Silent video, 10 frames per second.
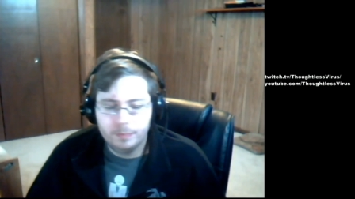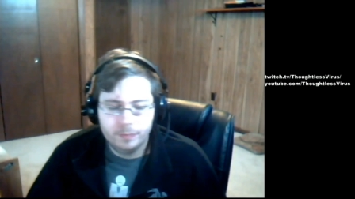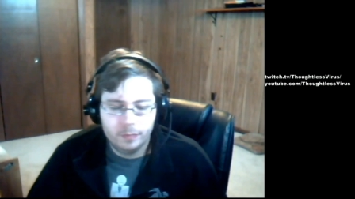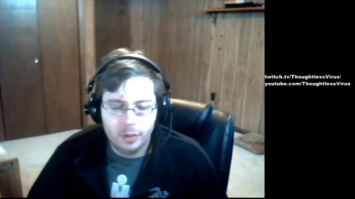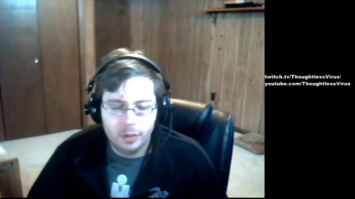
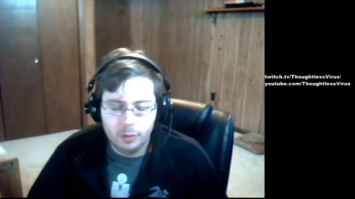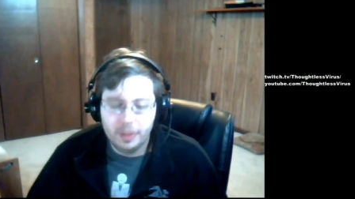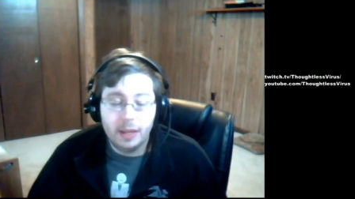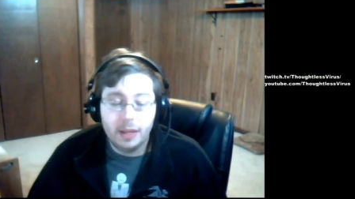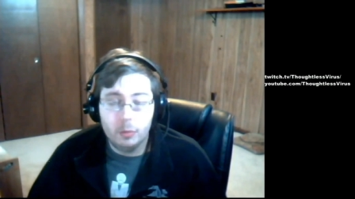You would
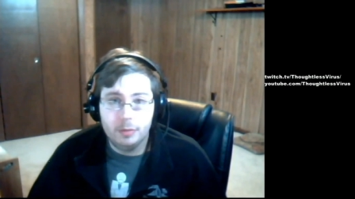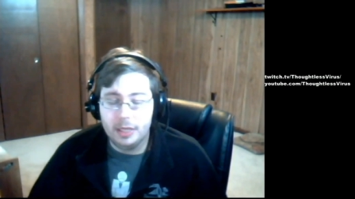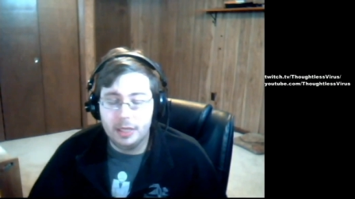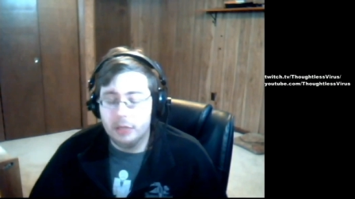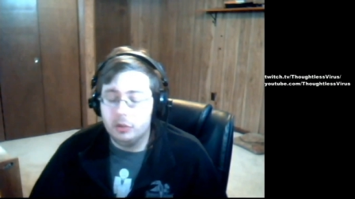think it wouldn't be
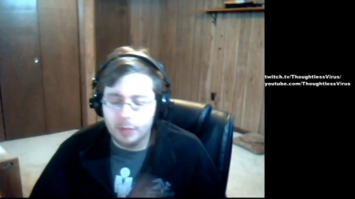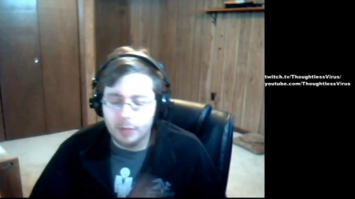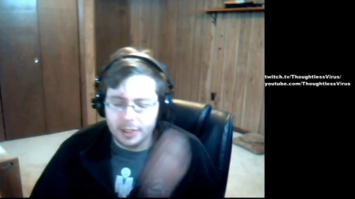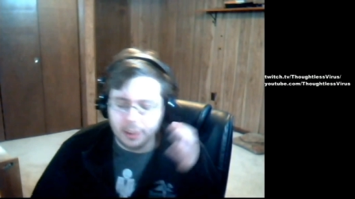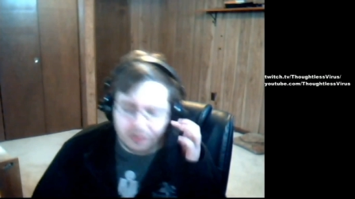an issue, but
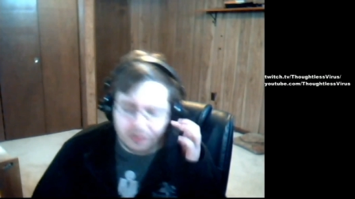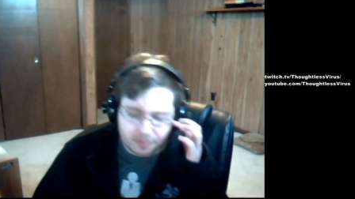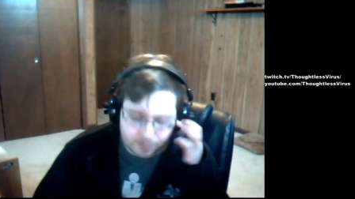it is.